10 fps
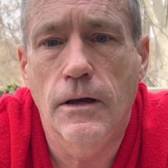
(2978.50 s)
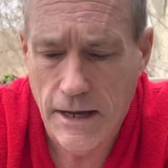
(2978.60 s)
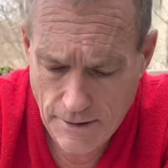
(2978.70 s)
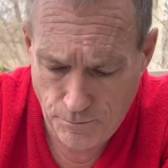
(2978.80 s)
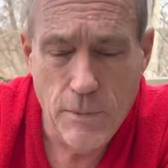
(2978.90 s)

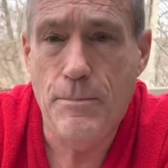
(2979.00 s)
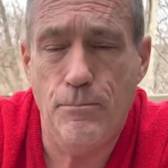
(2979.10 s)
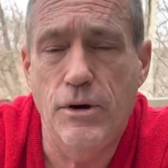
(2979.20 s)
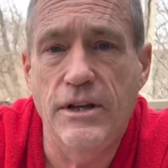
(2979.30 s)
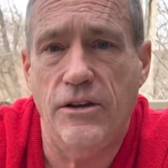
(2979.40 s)
It, it
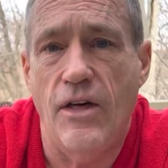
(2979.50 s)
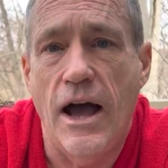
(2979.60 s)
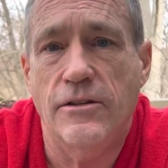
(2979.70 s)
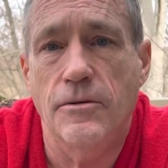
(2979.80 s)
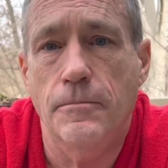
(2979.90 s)
predicts
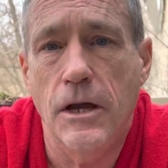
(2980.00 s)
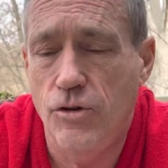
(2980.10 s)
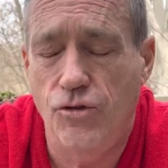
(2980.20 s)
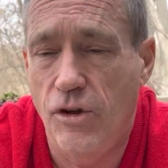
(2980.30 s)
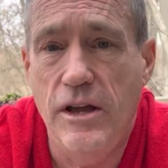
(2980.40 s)
that.
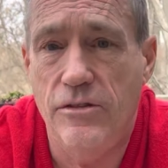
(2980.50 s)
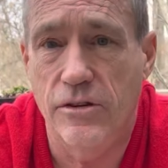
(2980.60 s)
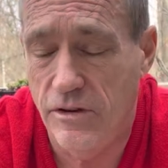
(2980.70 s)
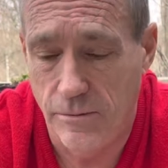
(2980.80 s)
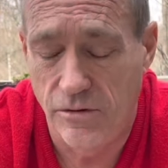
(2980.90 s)
And
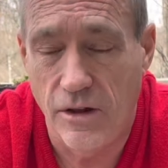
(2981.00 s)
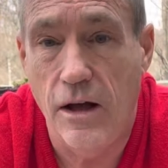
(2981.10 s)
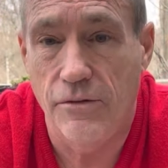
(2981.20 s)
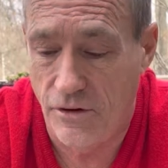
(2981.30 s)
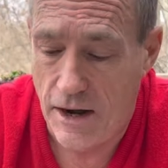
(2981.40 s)
Jesus
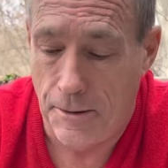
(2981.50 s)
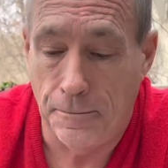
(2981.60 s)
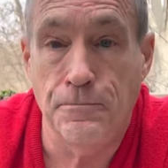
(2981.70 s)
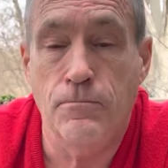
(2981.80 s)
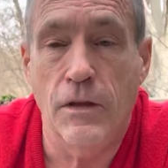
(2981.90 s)
himself said it.
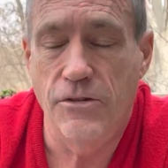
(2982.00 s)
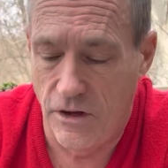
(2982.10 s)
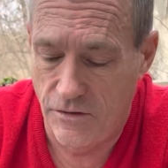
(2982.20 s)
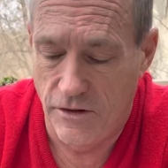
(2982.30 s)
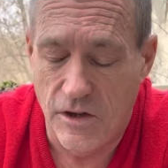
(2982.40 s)
He
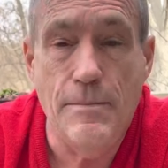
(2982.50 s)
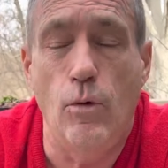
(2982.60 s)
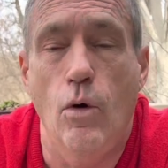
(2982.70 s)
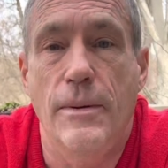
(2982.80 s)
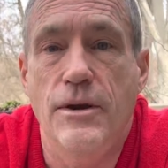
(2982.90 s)
said the
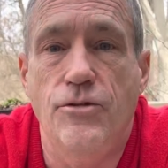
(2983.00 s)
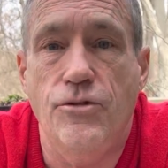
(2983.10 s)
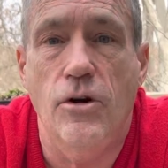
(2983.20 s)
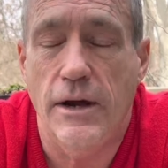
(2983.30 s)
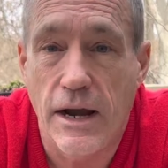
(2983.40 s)
temple will be
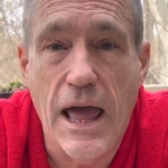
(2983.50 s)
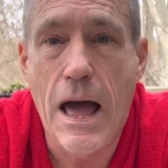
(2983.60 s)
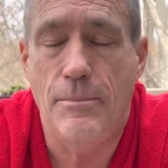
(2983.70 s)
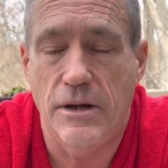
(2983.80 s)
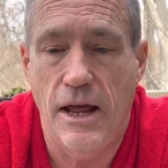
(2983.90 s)
destroyed. It
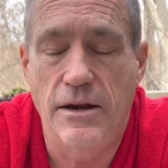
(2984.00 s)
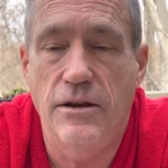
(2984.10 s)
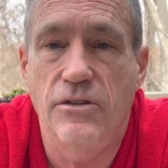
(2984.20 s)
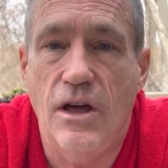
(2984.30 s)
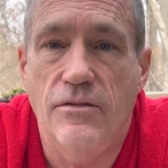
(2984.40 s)
happened in
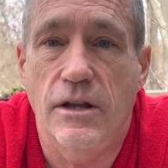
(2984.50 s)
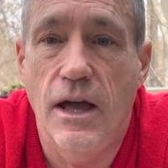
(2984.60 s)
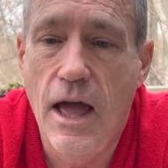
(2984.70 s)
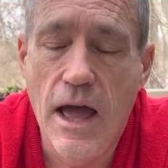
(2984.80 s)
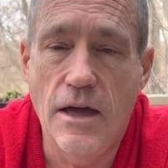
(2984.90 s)
AD 70.
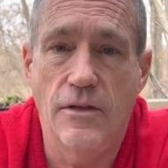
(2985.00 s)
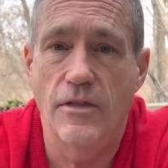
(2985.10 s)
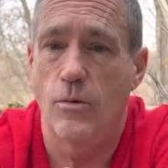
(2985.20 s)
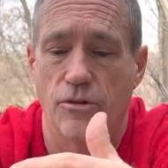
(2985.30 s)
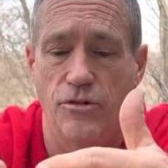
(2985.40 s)
And then
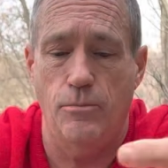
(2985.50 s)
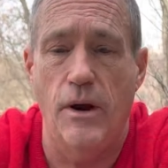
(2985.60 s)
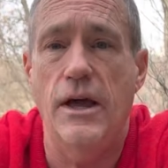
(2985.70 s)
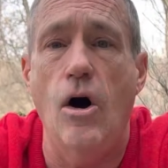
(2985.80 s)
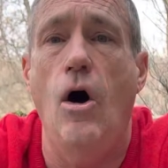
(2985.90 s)
they were
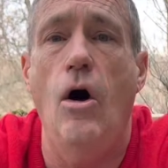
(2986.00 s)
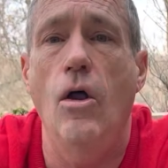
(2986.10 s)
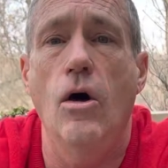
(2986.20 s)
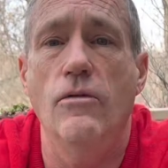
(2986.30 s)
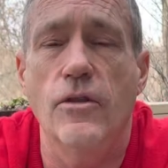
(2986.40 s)
spread
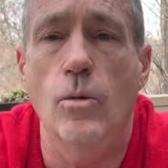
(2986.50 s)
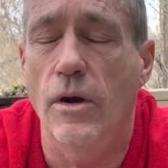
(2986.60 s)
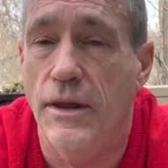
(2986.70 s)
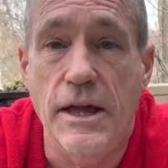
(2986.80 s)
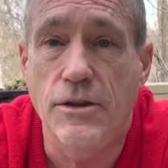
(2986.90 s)
all over the
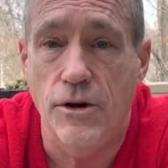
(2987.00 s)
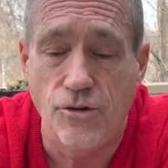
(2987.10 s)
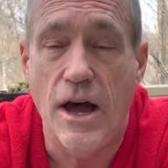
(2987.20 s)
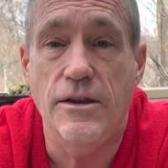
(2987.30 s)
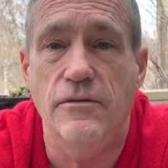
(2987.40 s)
world. Hitler
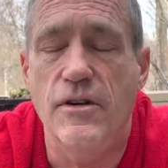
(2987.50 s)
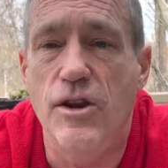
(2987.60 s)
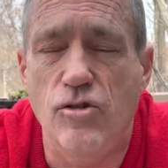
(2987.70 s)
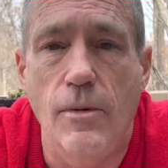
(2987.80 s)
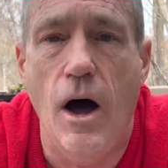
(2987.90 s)
tried to
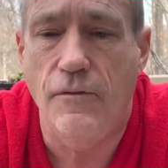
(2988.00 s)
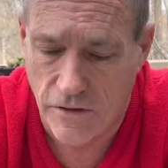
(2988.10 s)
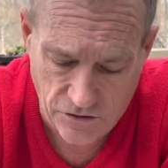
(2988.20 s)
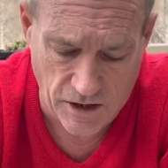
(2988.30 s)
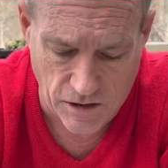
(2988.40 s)
finish them off in
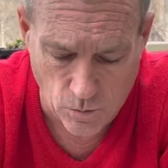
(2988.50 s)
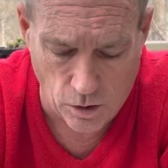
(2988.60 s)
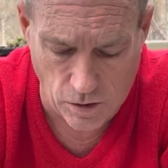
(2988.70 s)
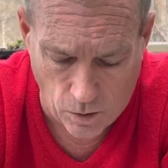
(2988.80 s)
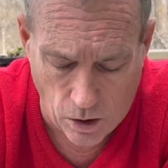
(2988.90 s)
the Second
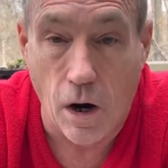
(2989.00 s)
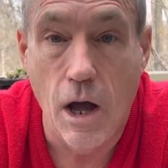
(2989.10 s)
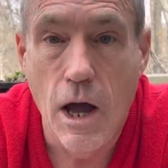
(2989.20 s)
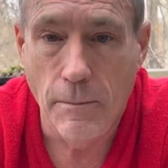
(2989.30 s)
World War.